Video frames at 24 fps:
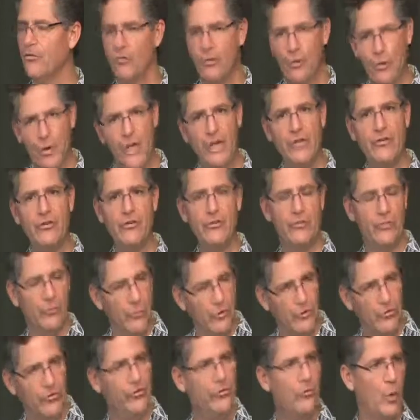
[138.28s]
turning to
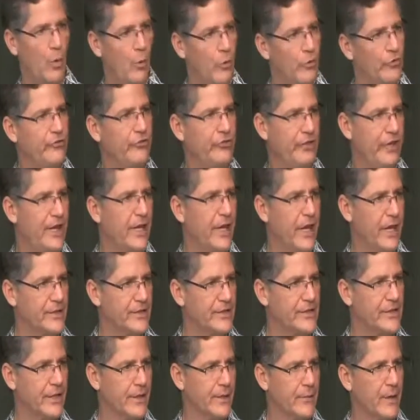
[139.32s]
him, this is what we'll see
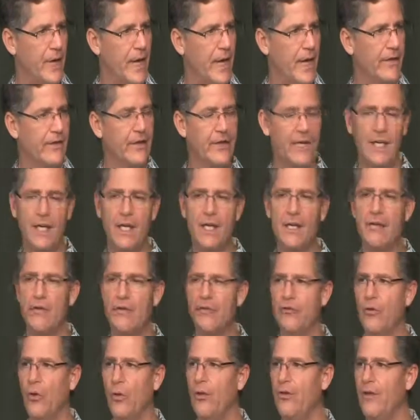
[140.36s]
as the kind of the key to
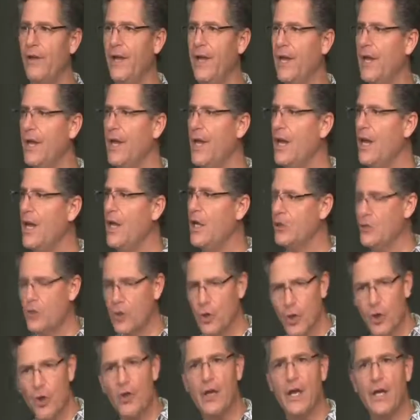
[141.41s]
this whole thing.
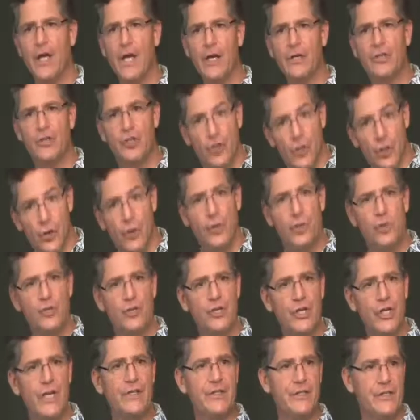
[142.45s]
Turning to
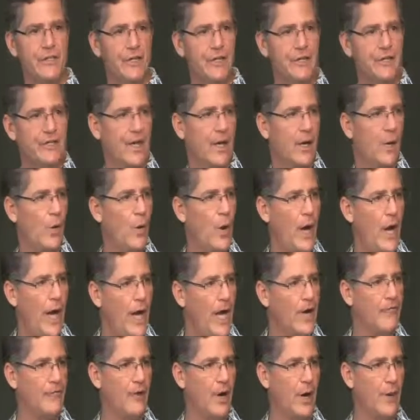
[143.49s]
Jesus and
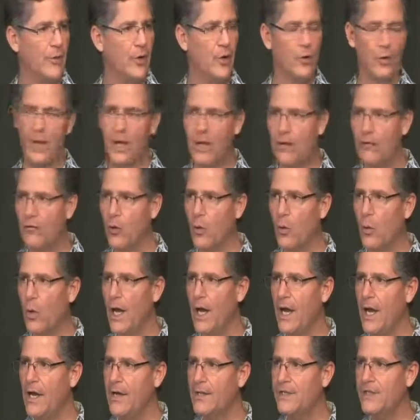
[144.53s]
away from your evil
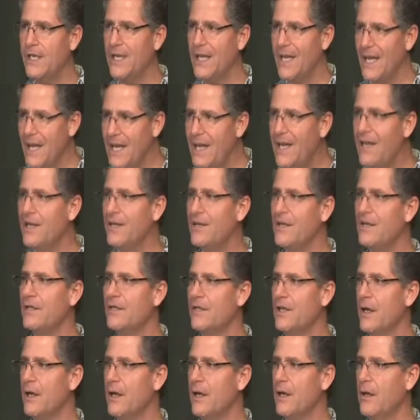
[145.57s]
ways
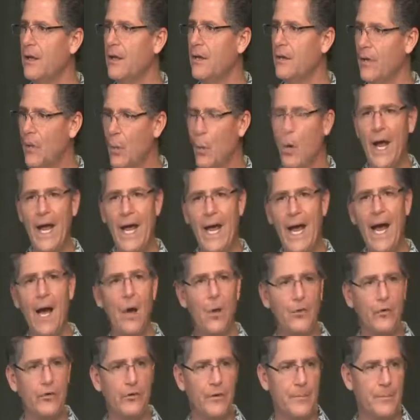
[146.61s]
is the way
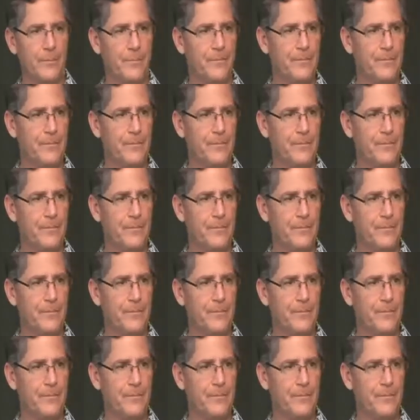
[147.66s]
out.